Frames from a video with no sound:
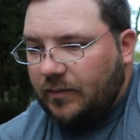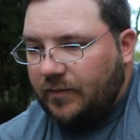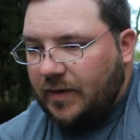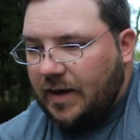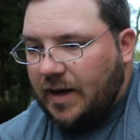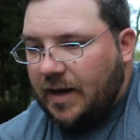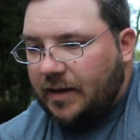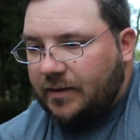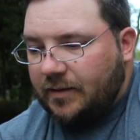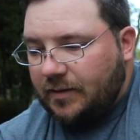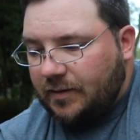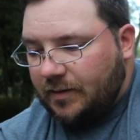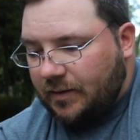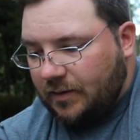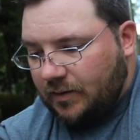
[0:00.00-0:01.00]
we've got...
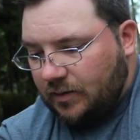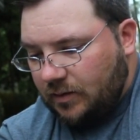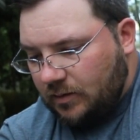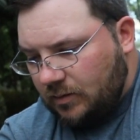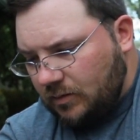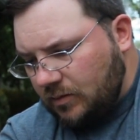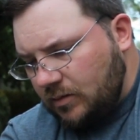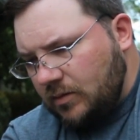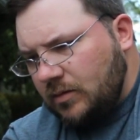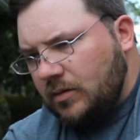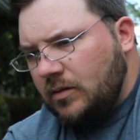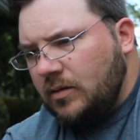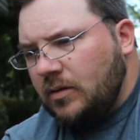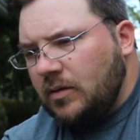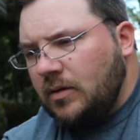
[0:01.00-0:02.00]
Uh,
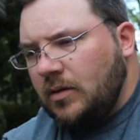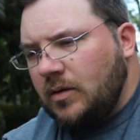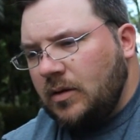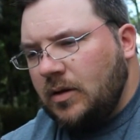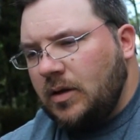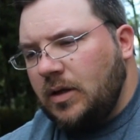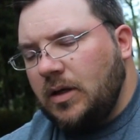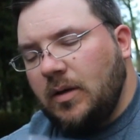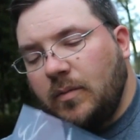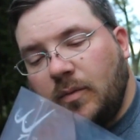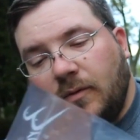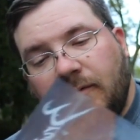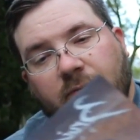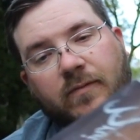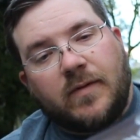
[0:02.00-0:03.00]

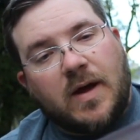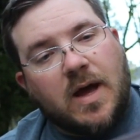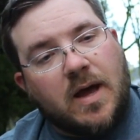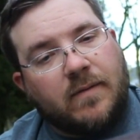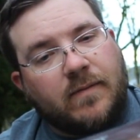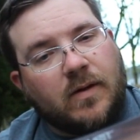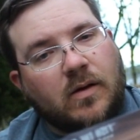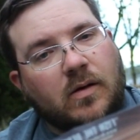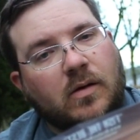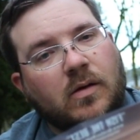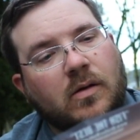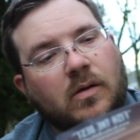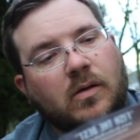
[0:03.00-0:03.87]
number five here,